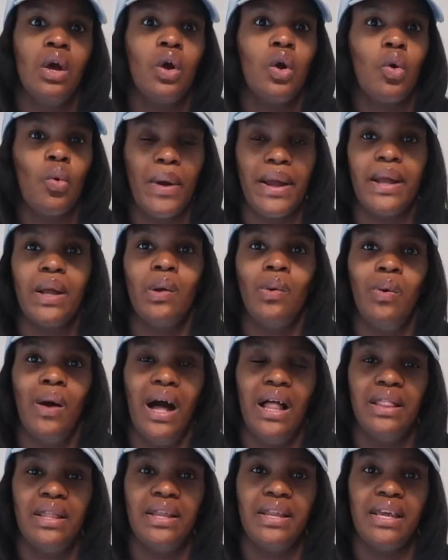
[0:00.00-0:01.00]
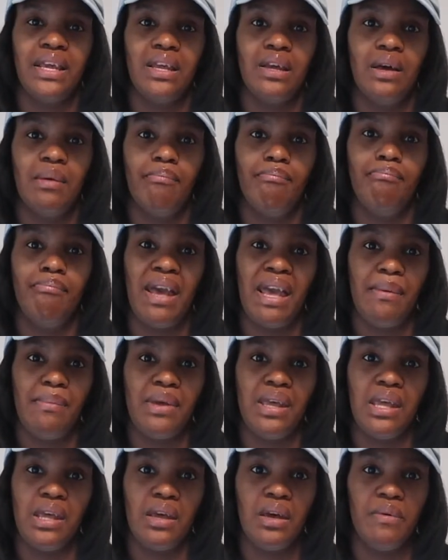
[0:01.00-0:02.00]
great quality
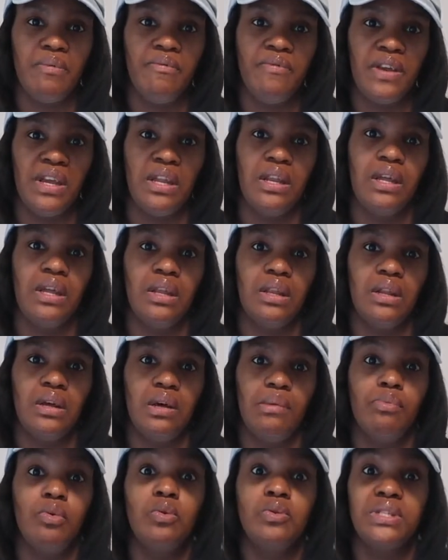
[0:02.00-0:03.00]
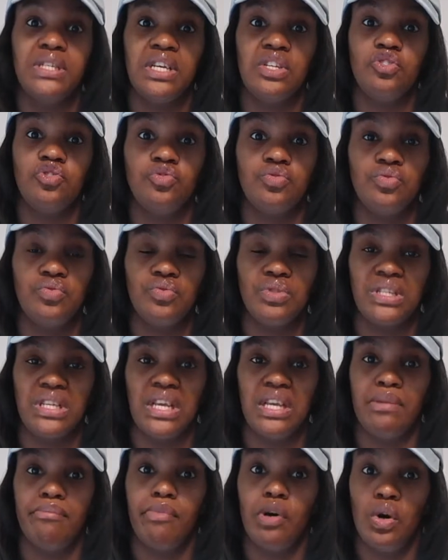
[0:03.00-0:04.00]
baby feeding utensils
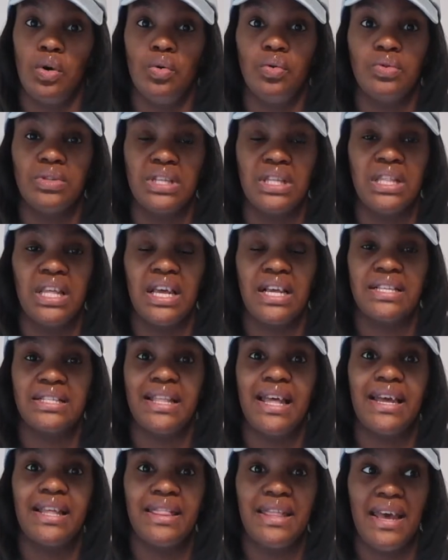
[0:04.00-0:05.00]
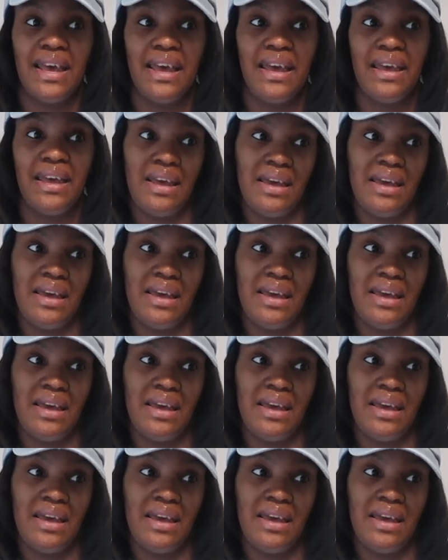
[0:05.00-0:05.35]
and bowls and things like that.